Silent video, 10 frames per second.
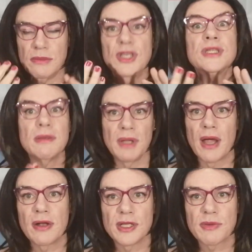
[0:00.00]
the
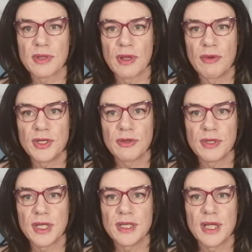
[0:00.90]
similarities with
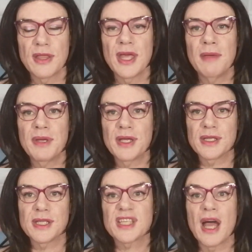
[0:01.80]
original D&D are there
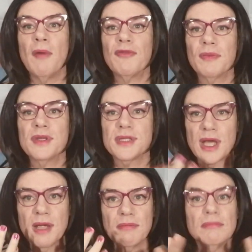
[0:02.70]
because it's come from the
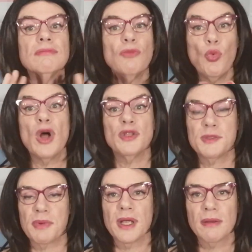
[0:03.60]
same
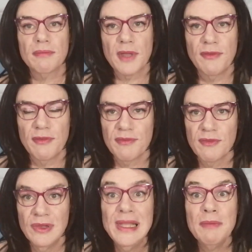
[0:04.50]
wellspring. They've
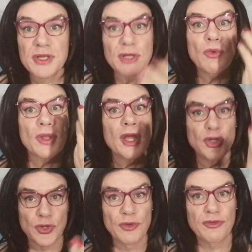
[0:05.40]
limited what
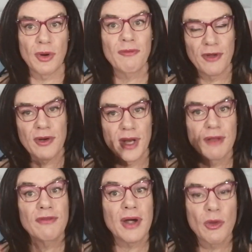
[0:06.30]
they drew from
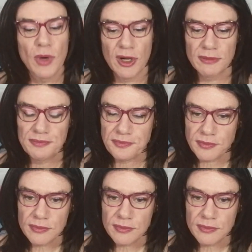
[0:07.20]
very, very well.